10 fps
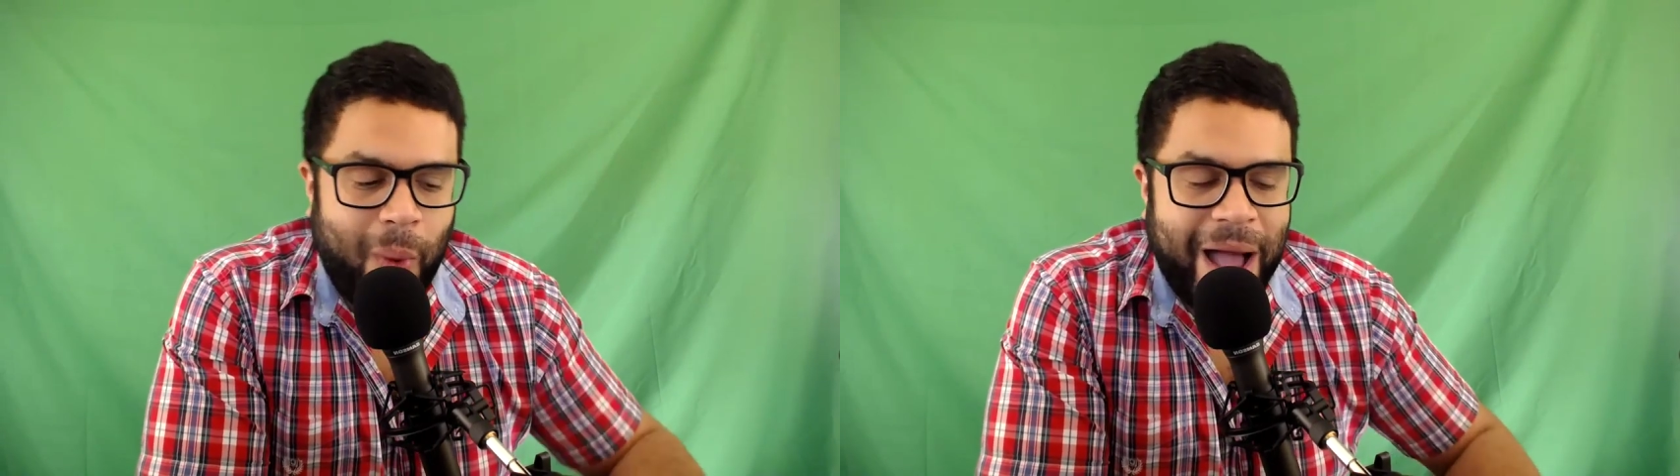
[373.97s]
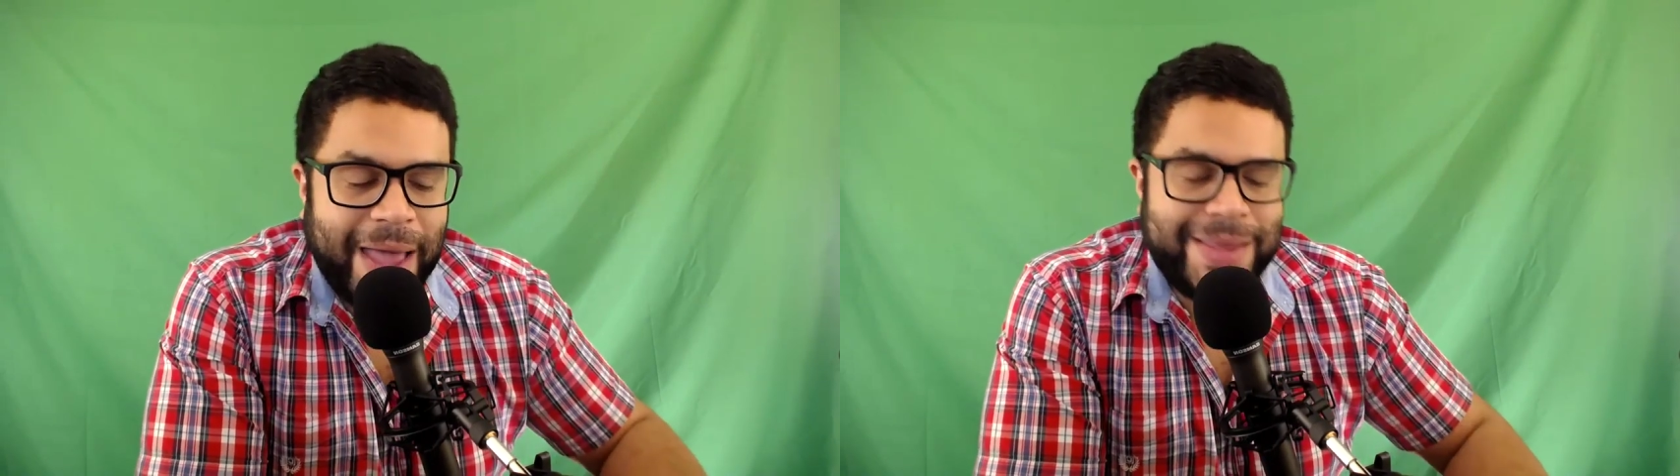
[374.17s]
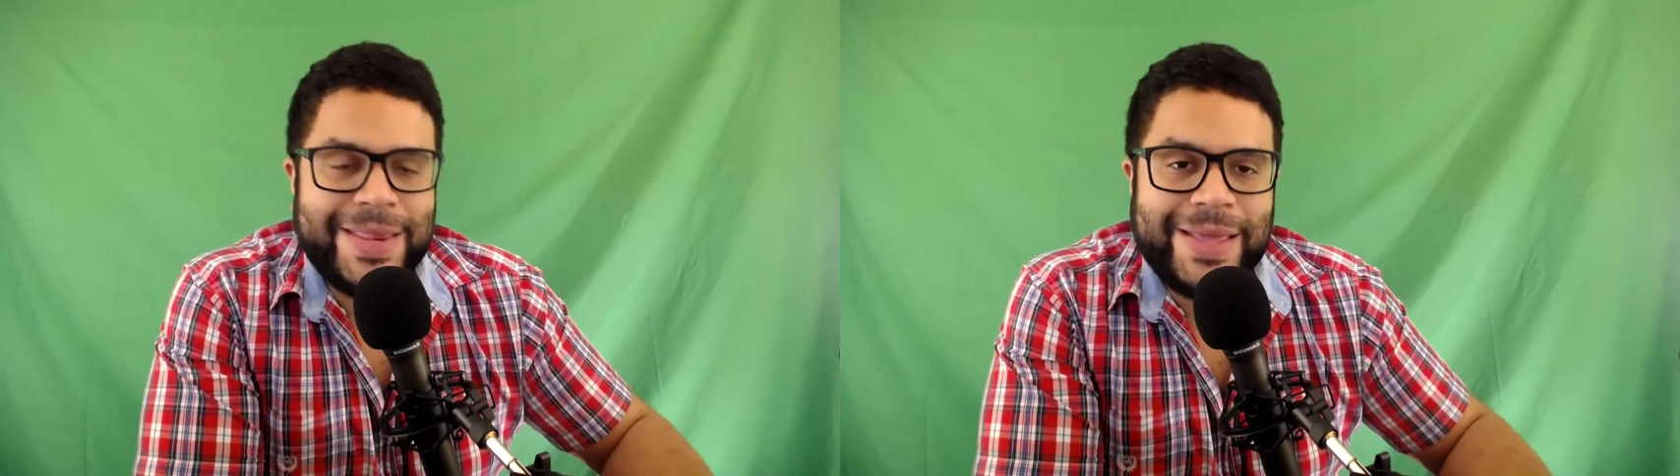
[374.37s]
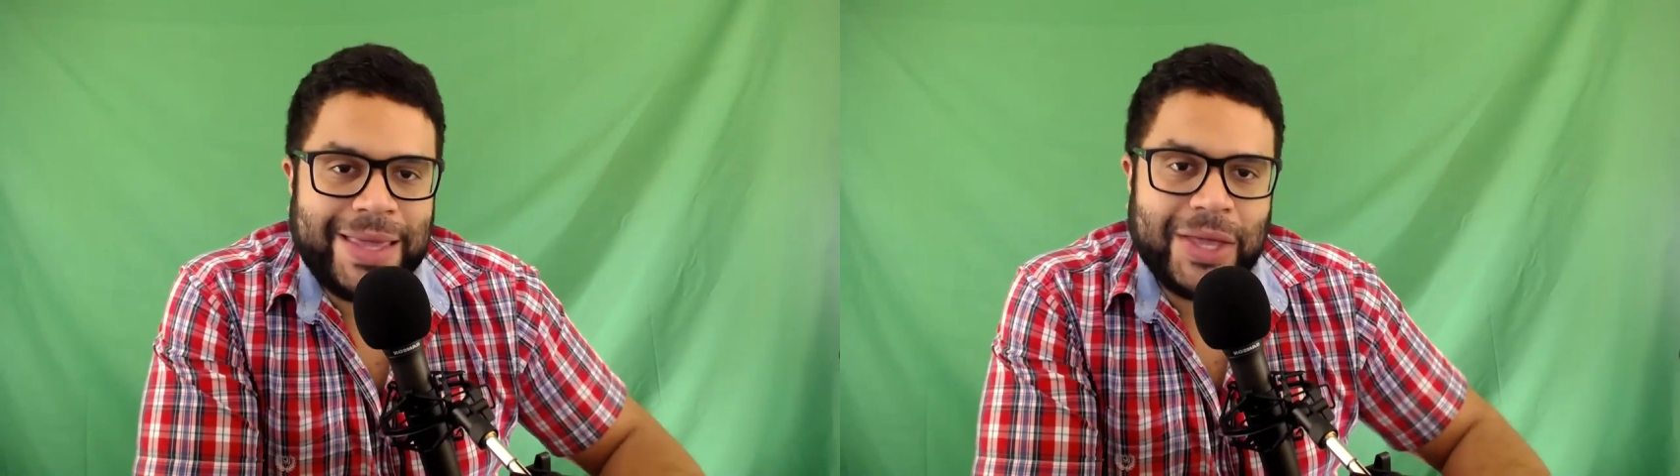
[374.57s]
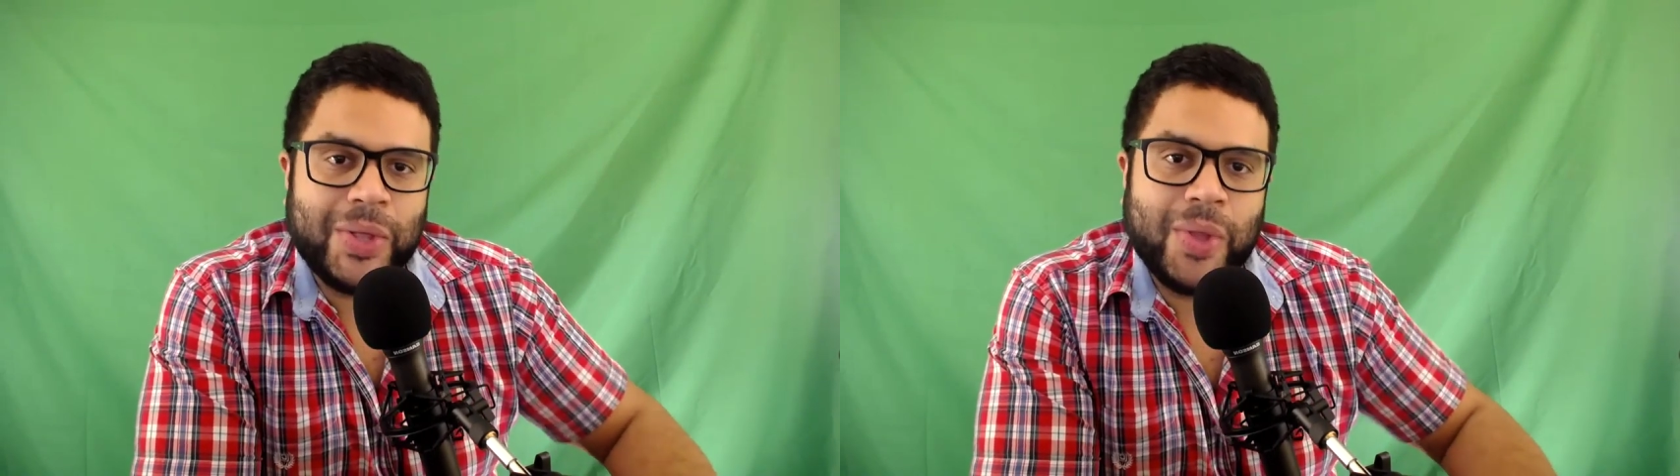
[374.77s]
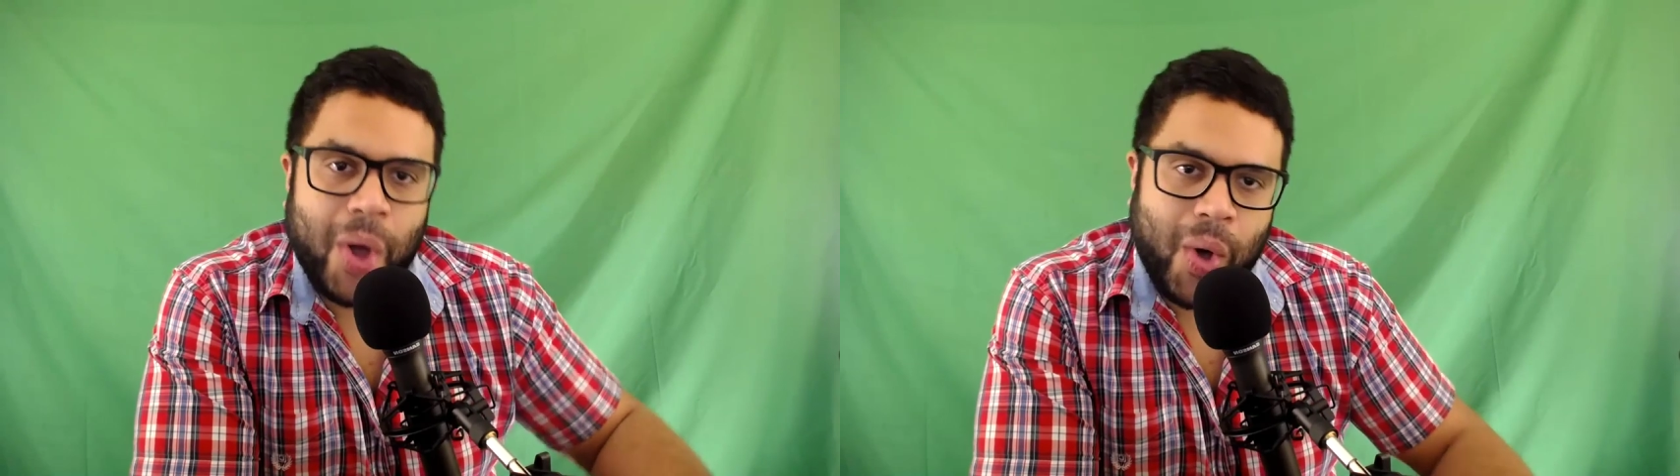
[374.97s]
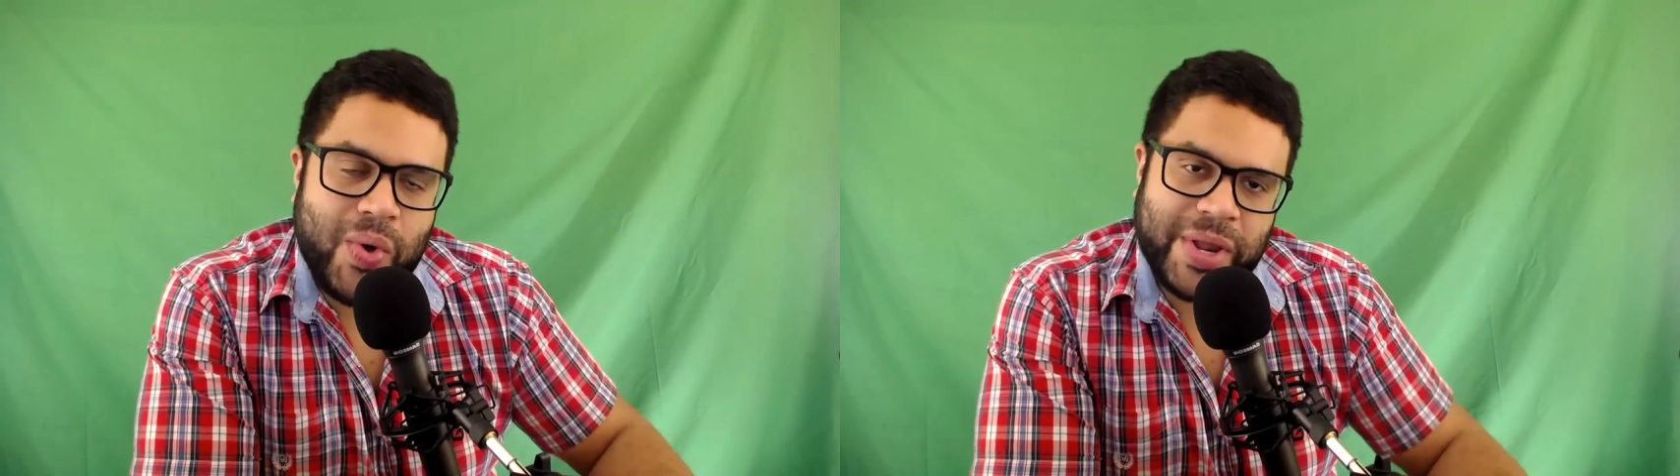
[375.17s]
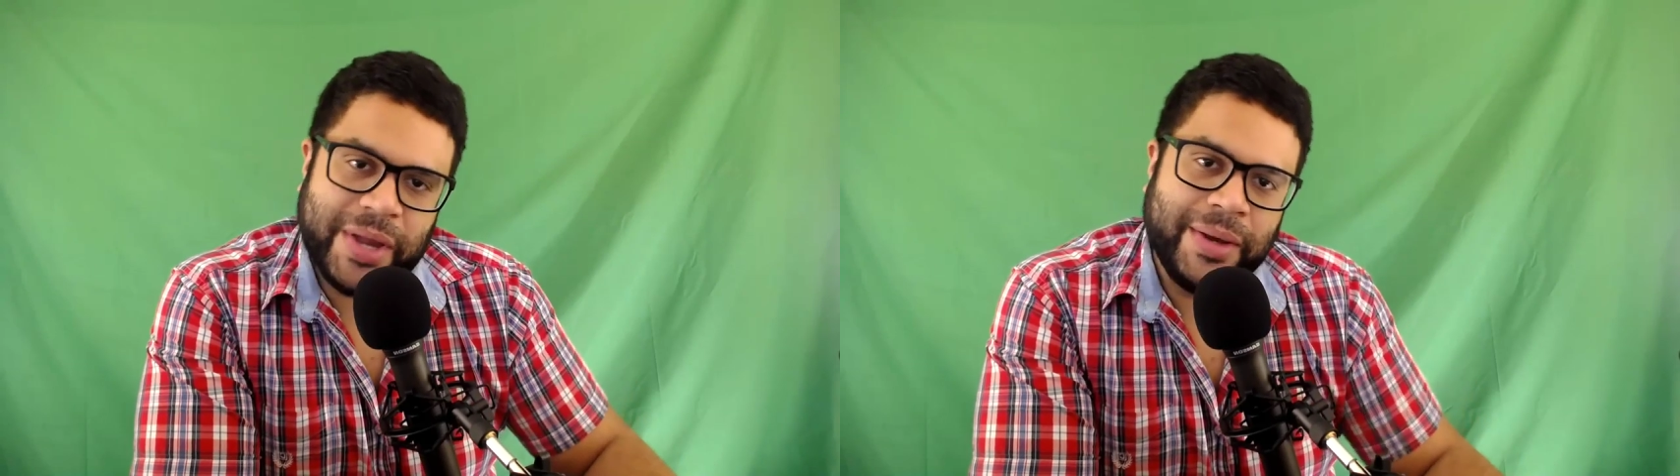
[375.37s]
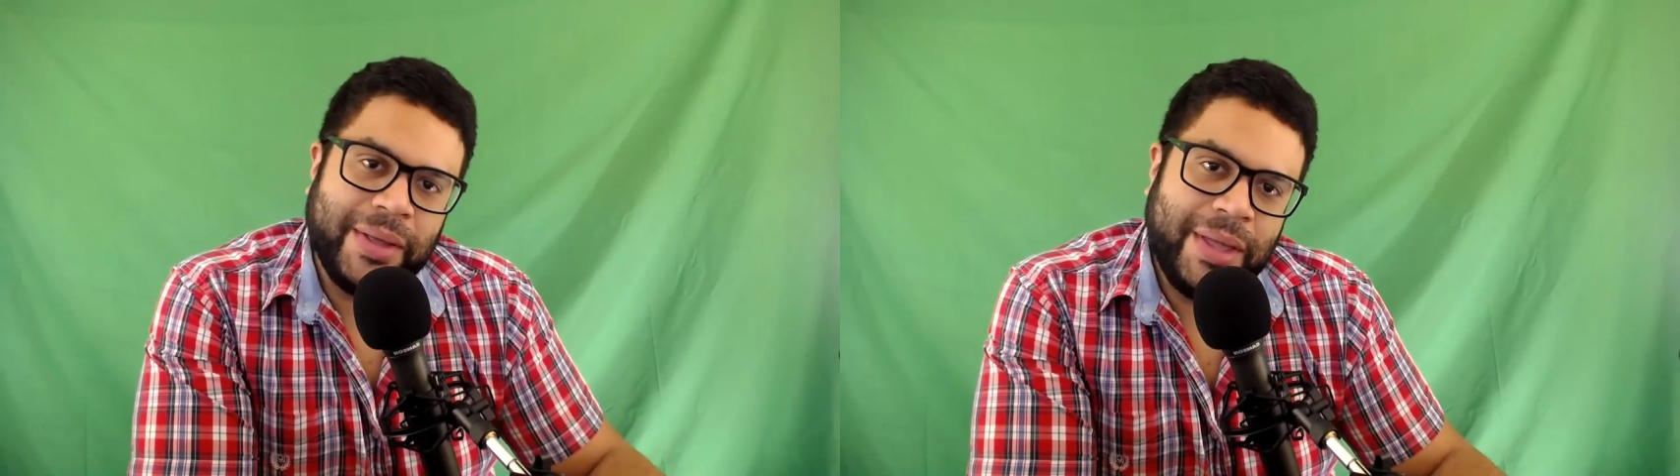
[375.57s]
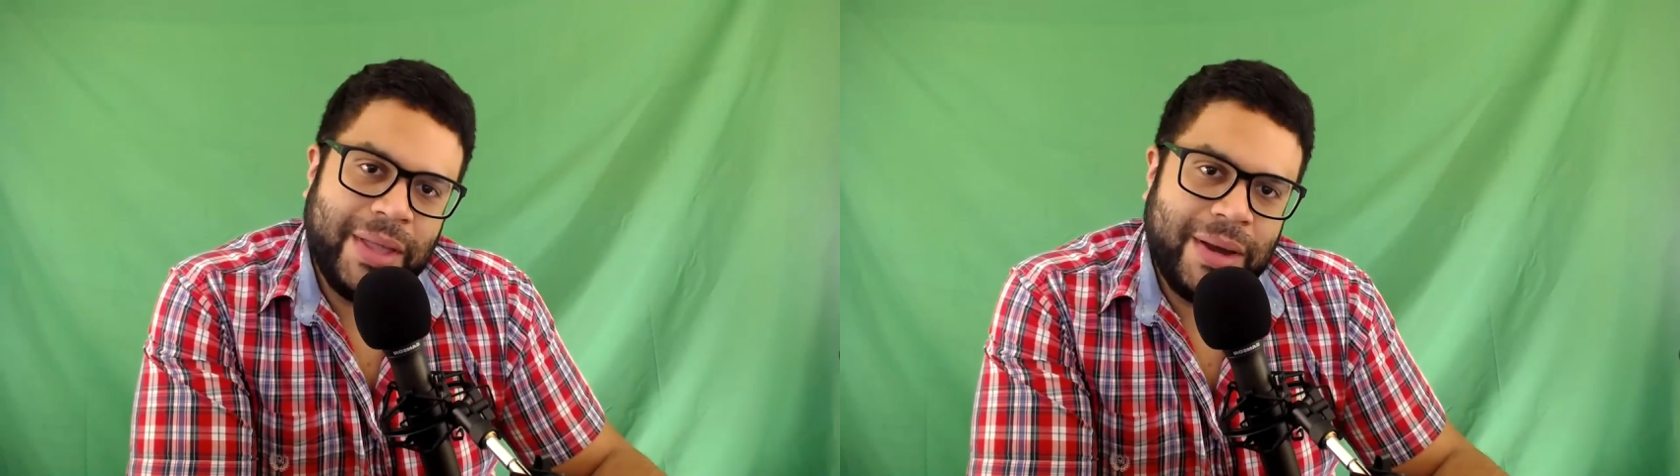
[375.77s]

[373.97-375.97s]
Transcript: Why did he kill Odin?